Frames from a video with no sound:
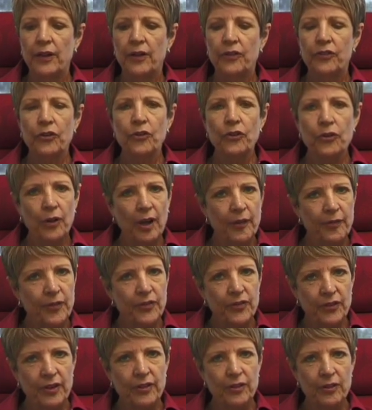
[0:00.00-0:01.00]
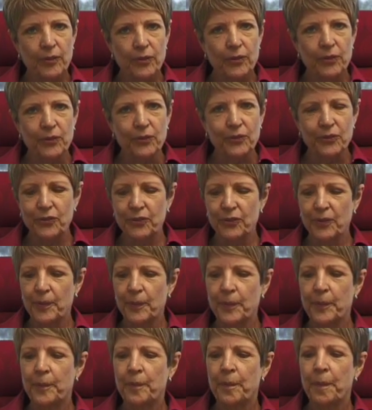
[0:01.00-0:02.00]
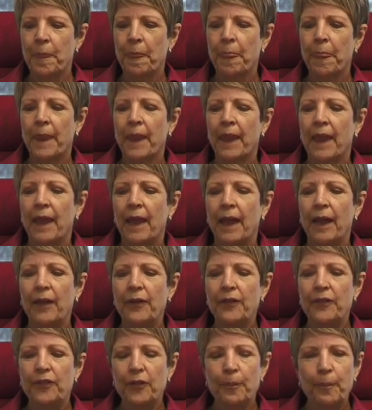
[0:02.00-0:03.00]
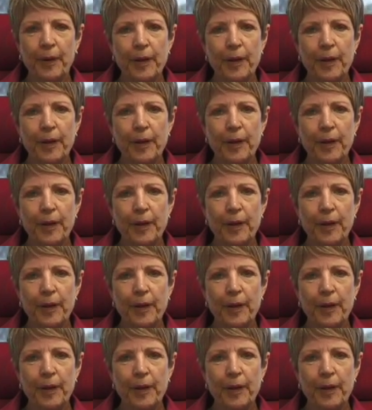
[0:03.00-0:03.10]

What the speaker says: So you have to set the rules, and